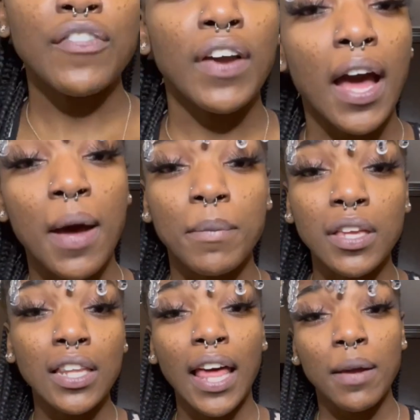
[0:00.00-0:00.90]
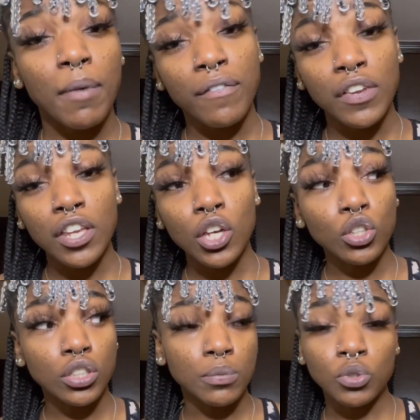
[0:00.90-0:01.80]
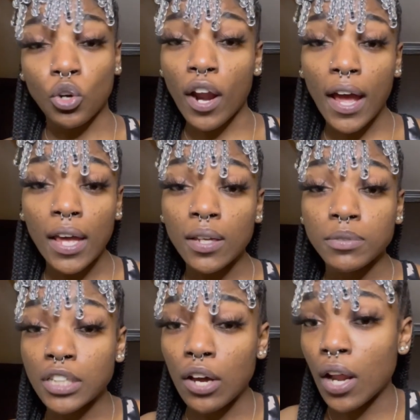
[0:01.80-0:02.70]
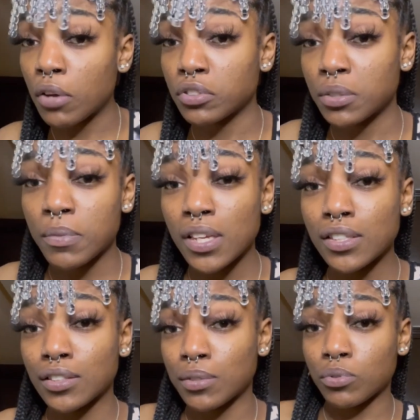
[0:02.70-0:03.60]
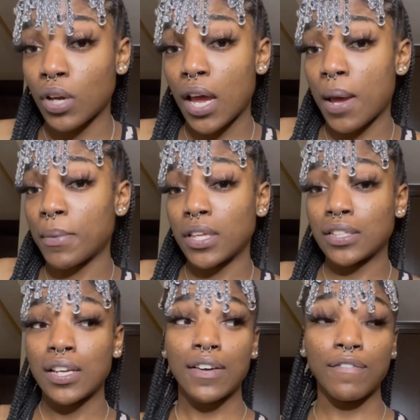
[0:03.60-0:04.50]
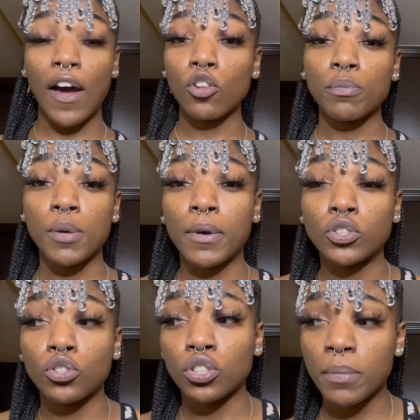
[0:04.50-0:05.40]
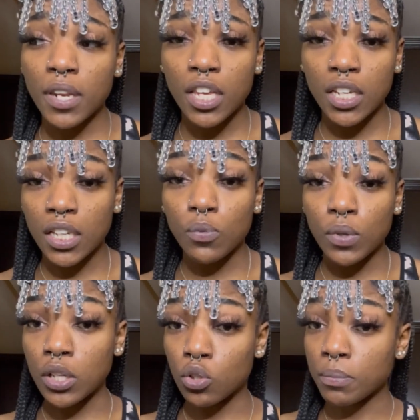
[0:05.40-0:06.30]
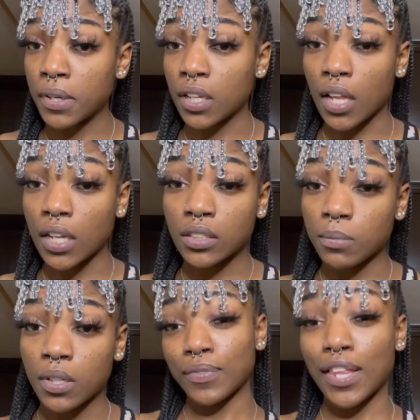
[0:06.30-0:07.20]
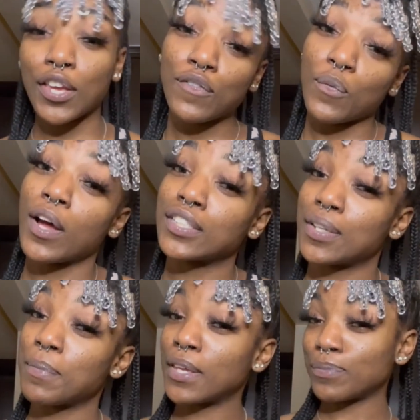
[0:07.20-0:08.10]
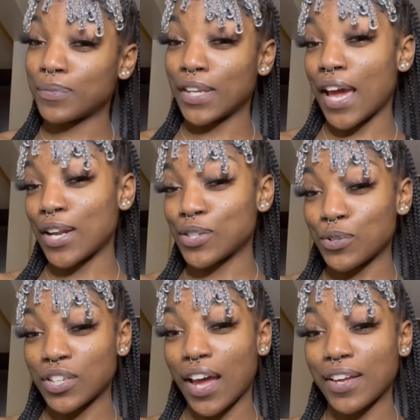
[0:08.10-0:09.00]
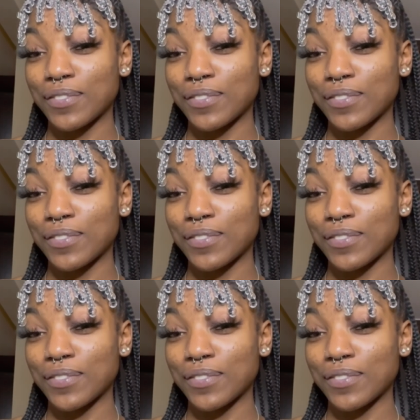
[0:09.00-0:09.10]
Leave a comment, like my video, subscribe, shout out to me, follow me on my social media. It really do mean a lot to me. Thank you for watching me, Deanna So Shy.